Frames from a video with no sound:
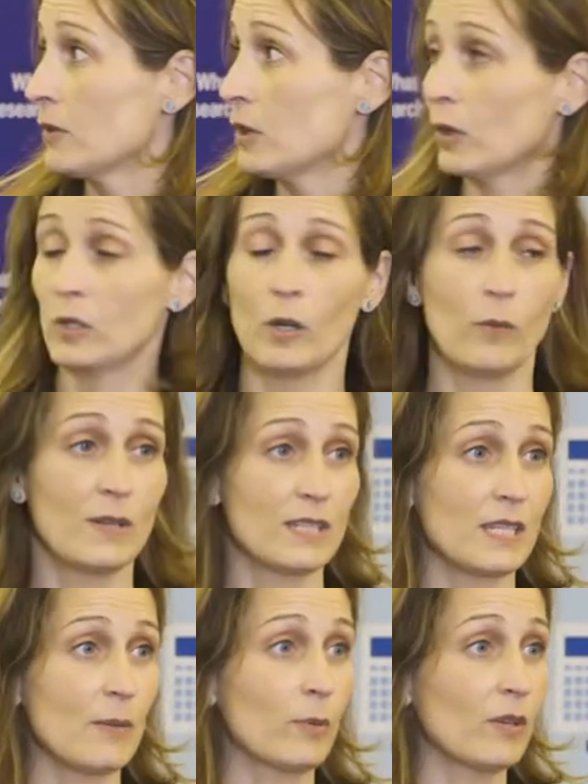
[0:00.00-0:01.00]
if you don't know
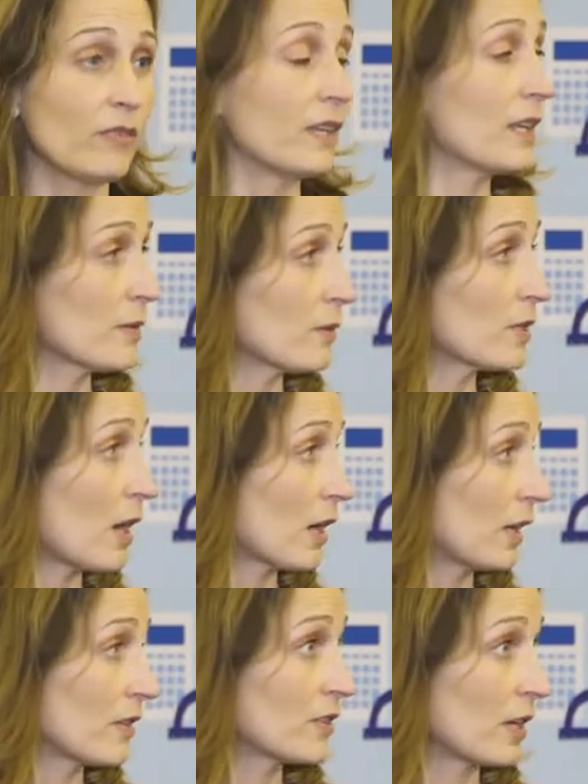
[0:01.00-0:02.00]
what debriefing is, we'll
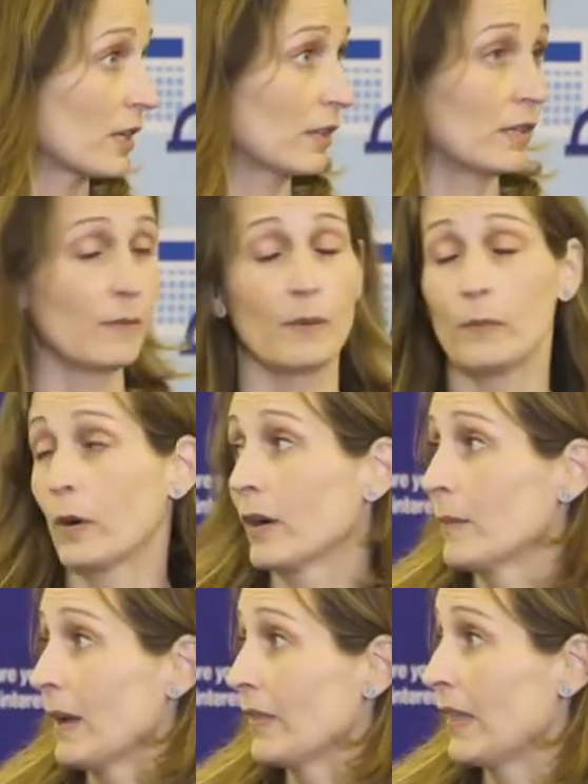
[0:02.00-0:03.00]
talk, I'll talk a little bit
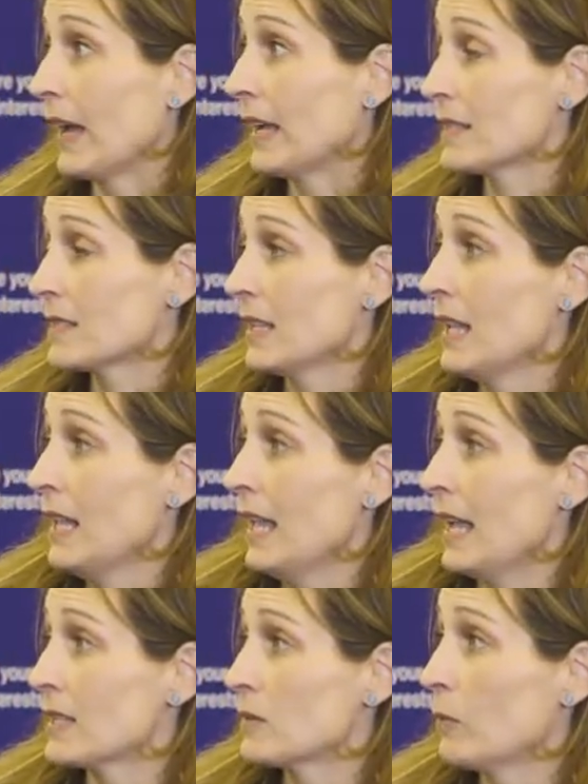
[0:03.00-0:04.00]
more about that,
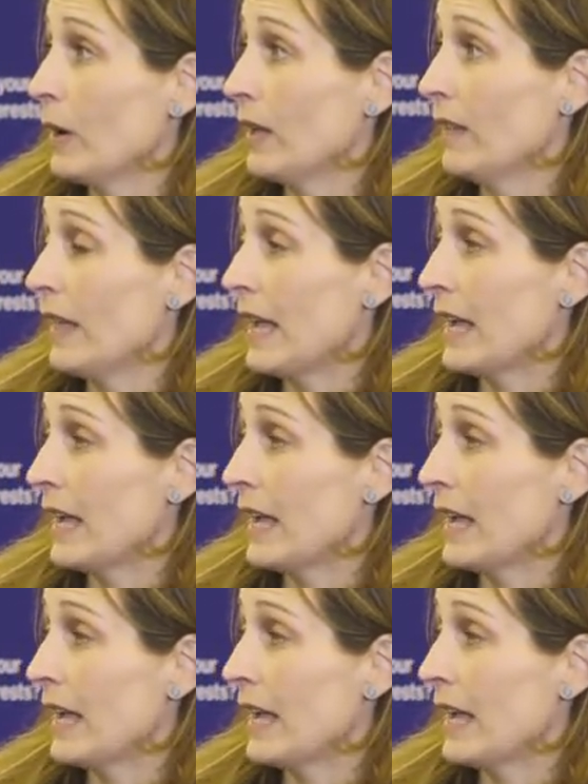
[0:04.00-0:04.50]
as well